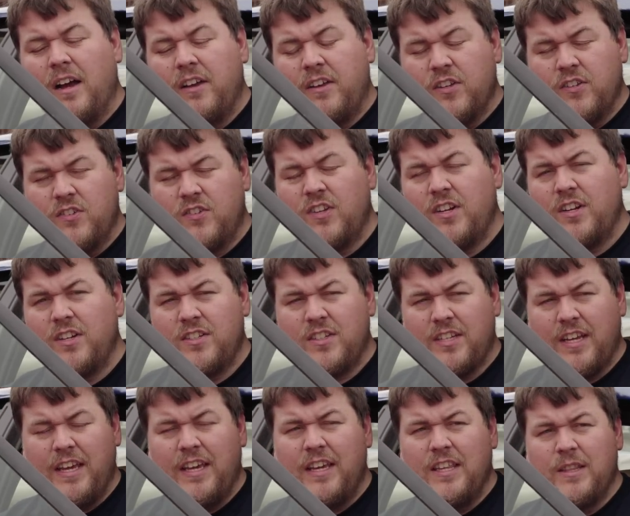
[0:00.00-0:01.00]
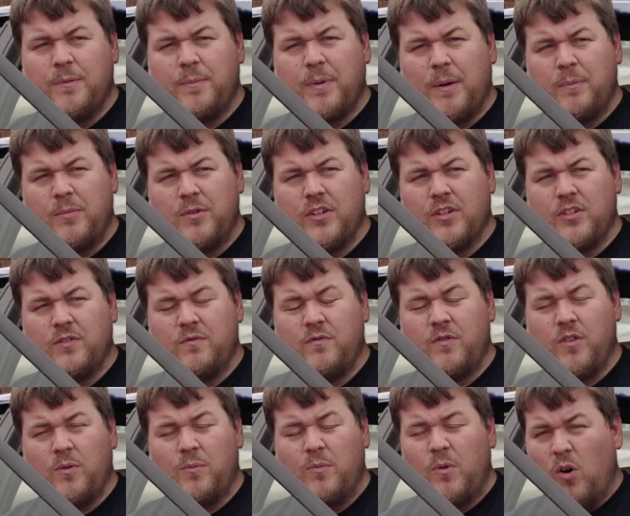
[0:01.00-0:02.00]
considered taking the paint protection
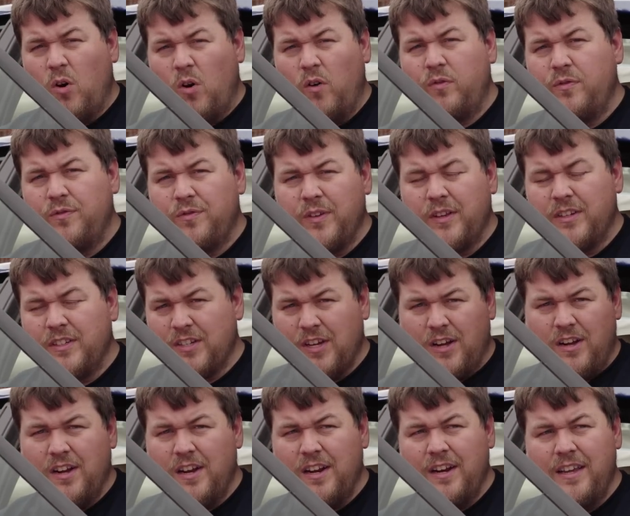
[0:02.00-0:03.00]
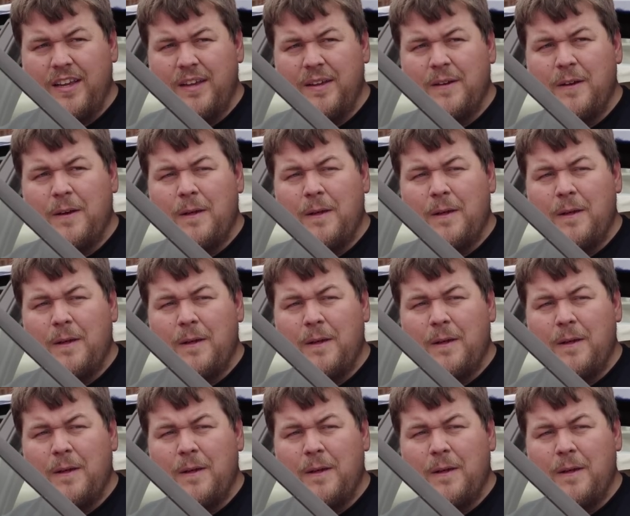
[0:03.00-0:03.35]
film off entirely